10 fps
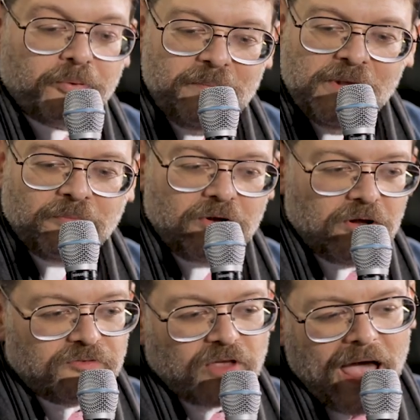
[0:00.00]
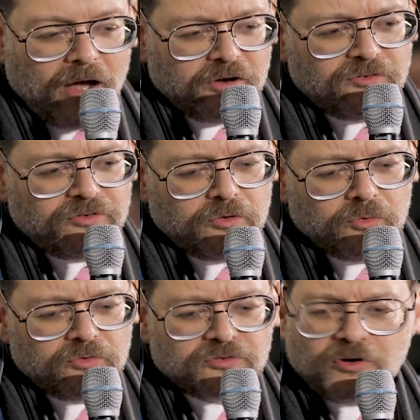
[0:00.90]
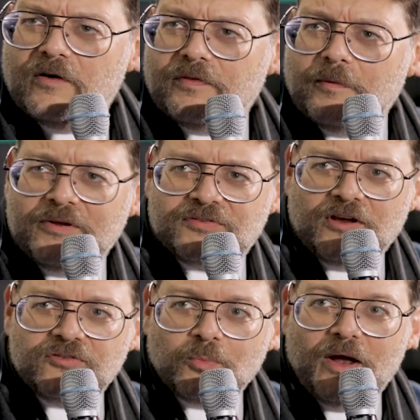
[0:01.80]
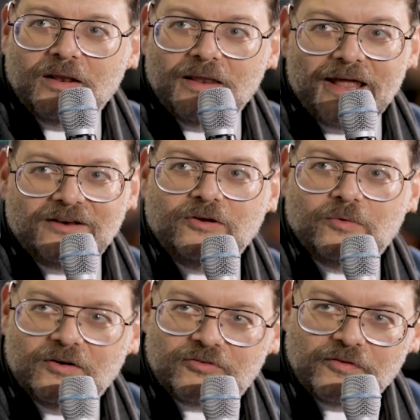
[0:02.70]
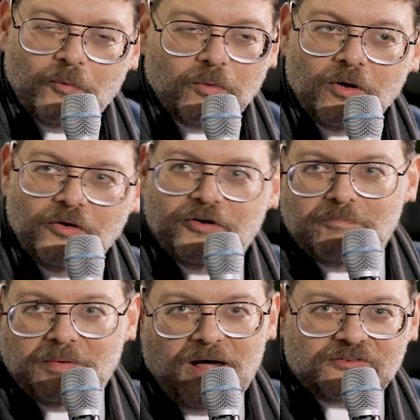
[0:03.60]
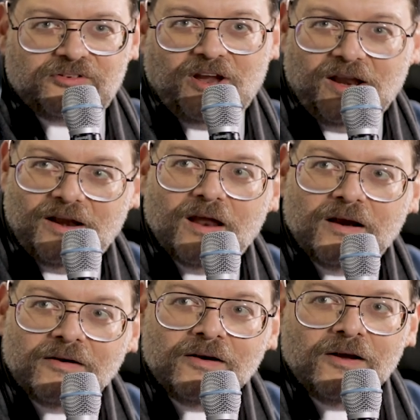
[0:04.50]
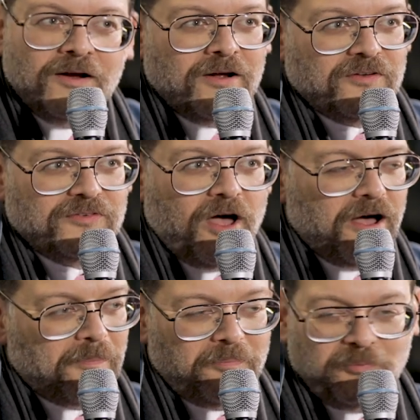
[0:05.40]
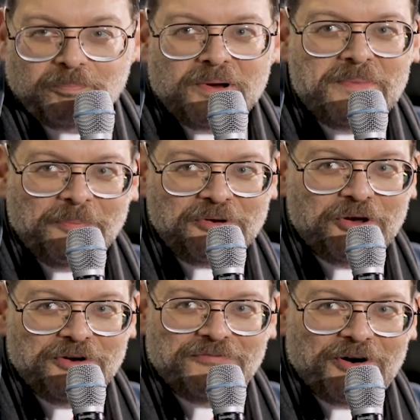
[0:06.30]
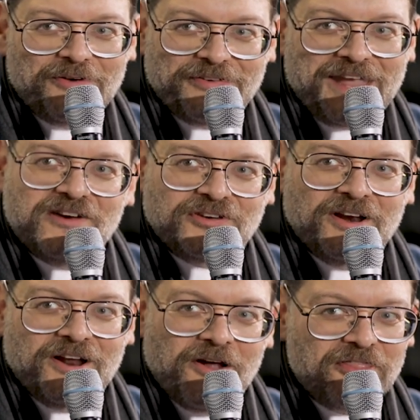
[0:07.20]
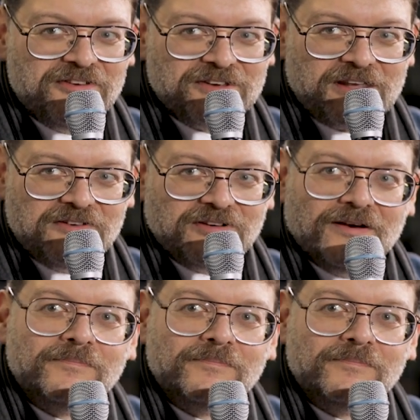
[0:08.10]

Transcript: premium goods, how did you start the business? What led you into the world of blockchain and uh, premium good verification and authentication?